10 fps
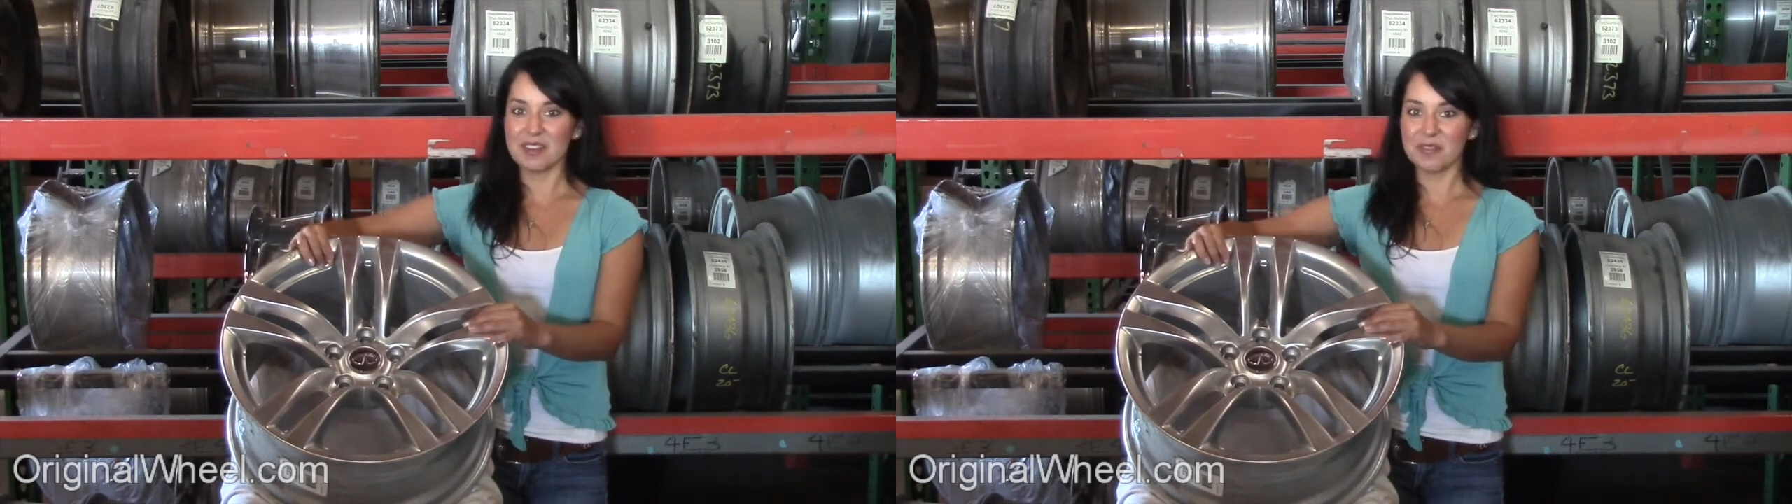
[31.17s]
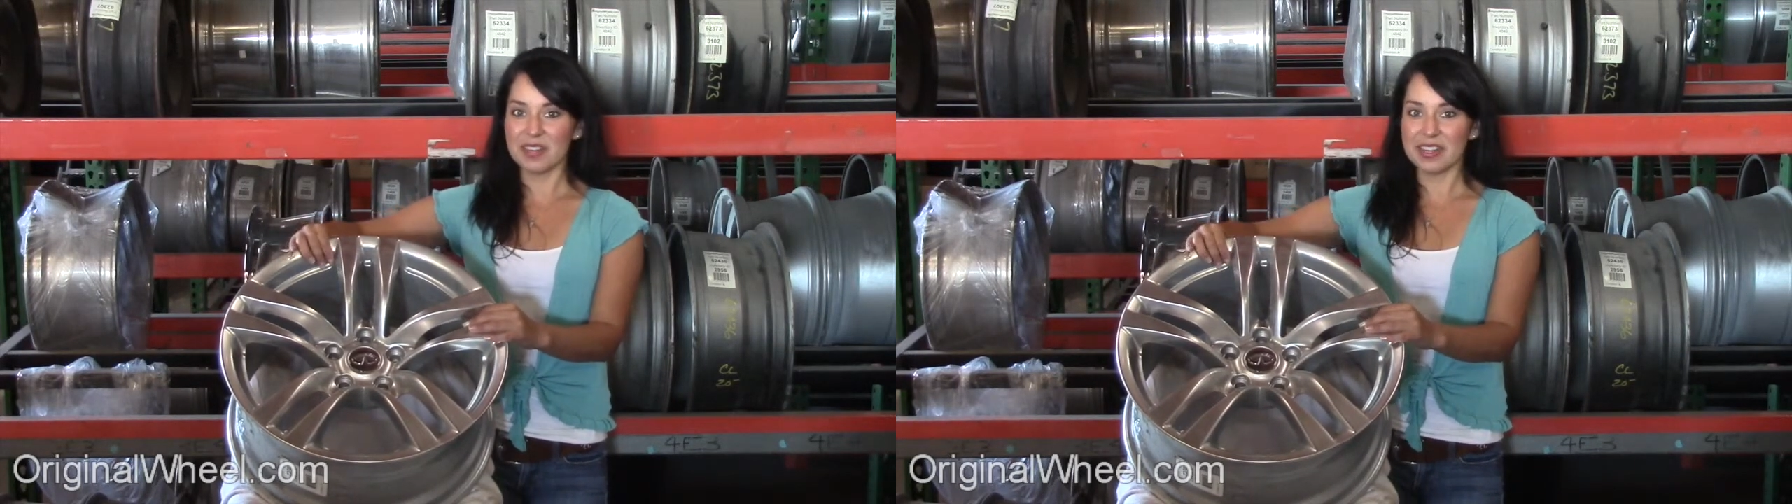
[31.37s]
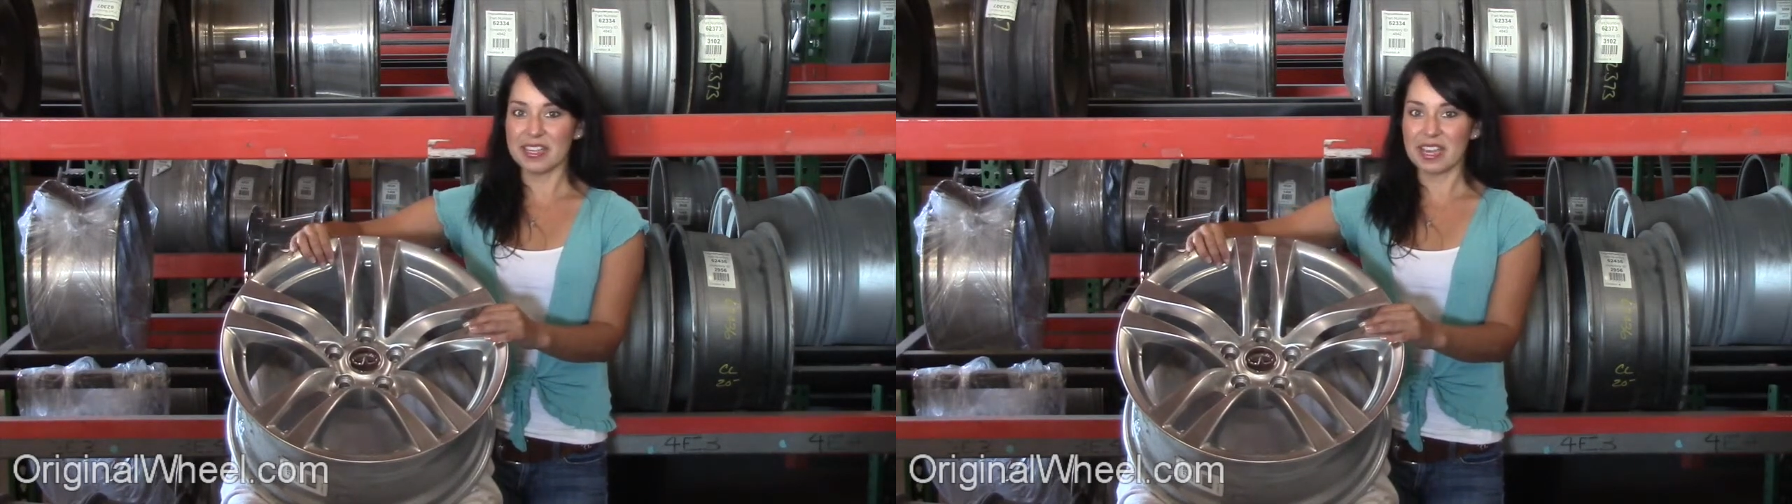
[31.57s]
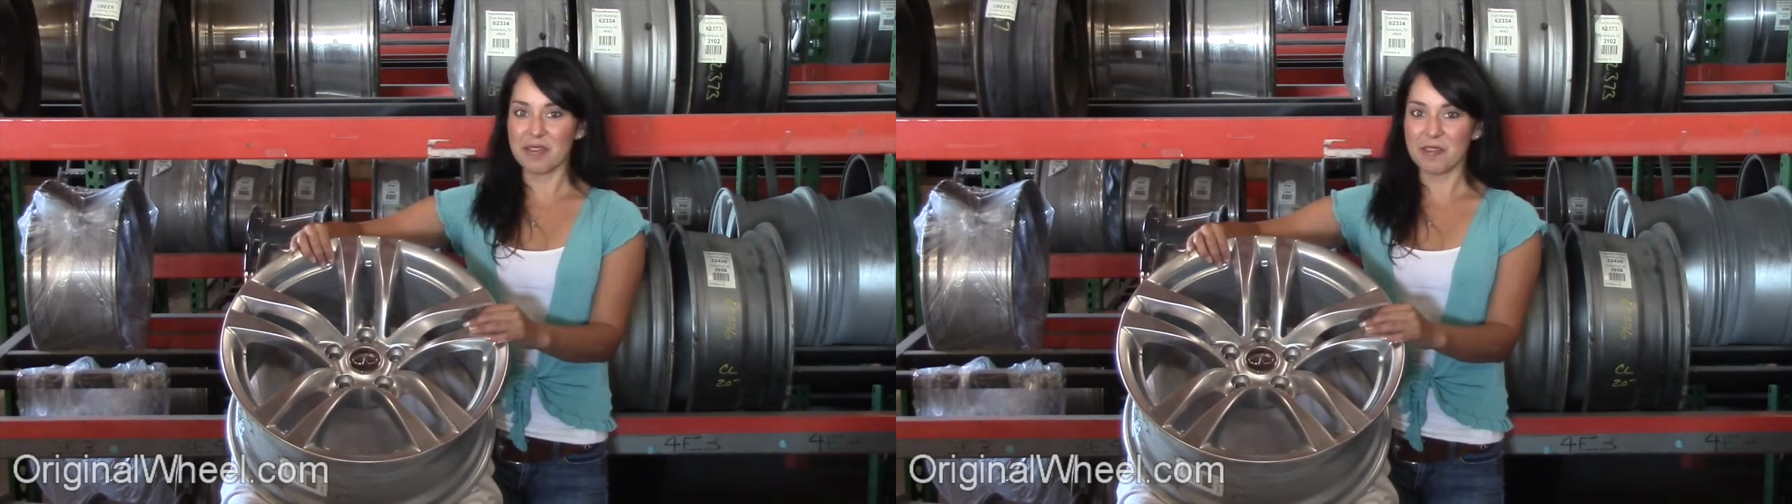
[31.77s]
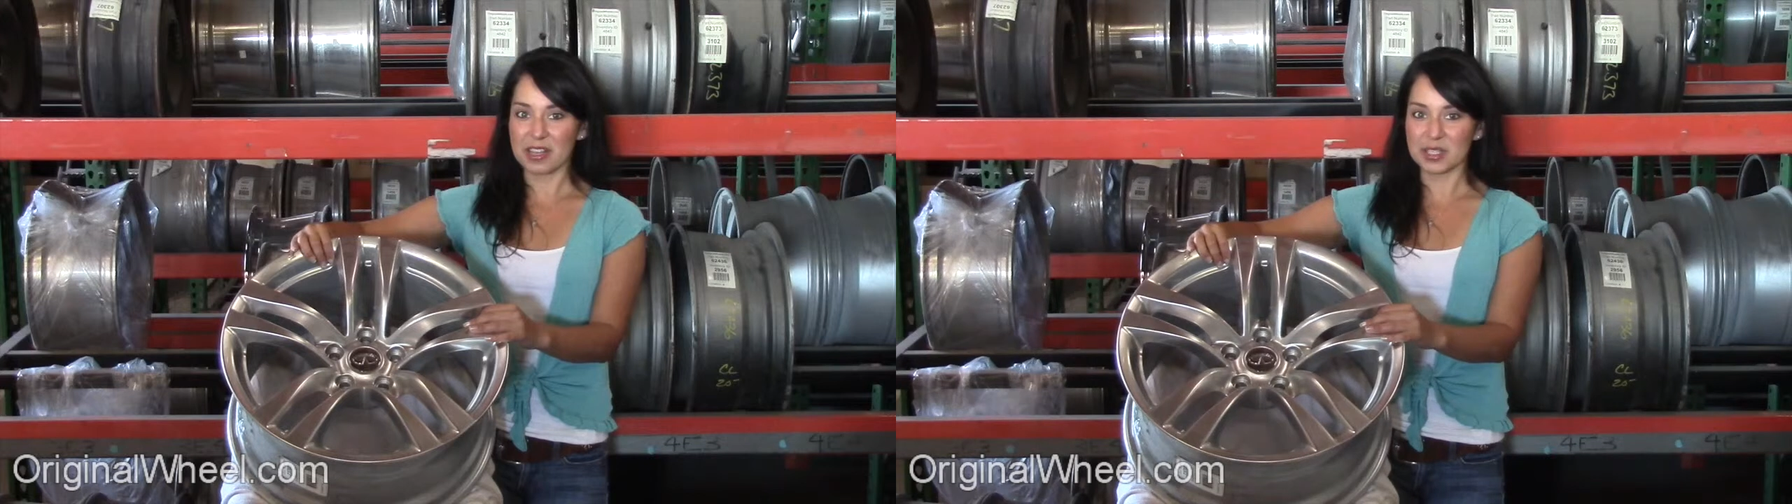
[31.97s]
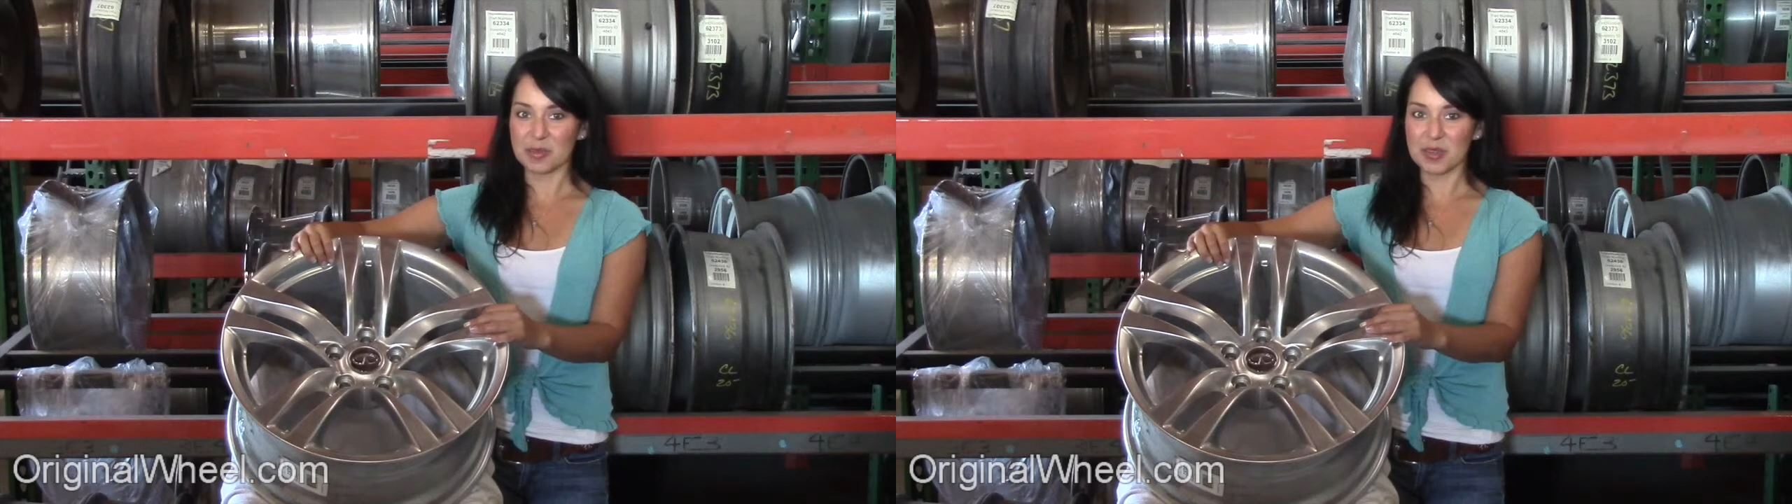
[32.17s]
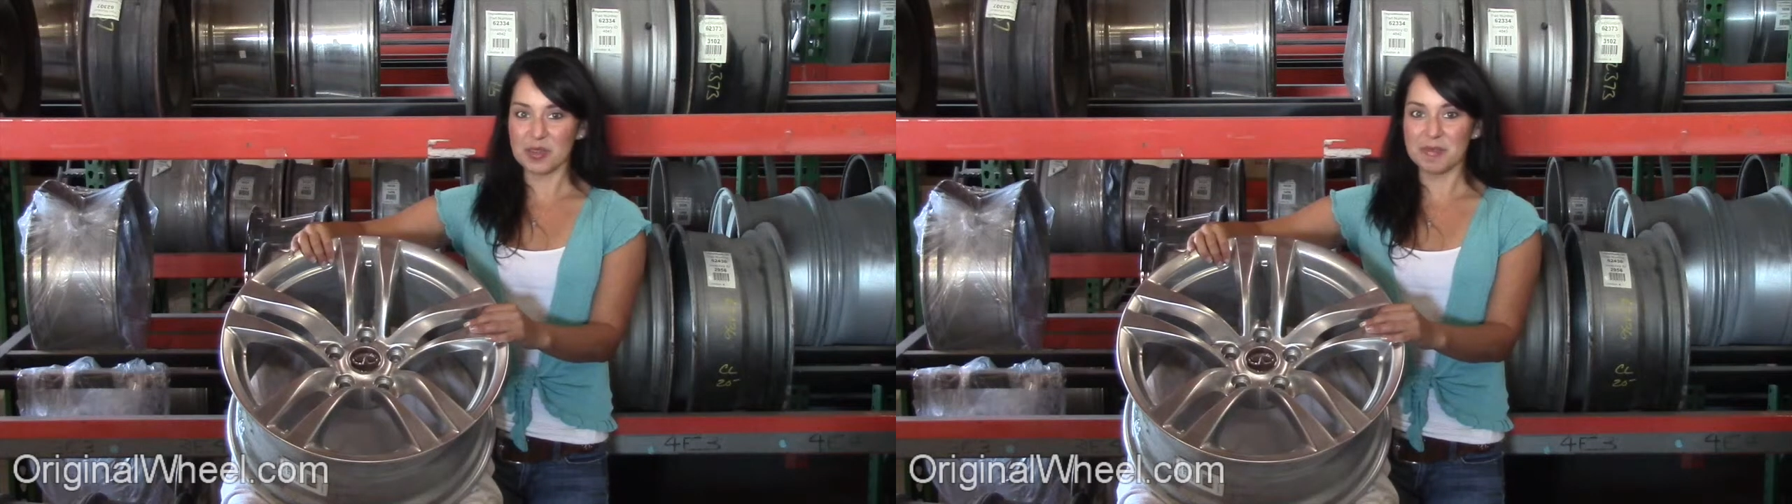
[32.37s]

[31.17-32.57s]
Infiniti FX wheel,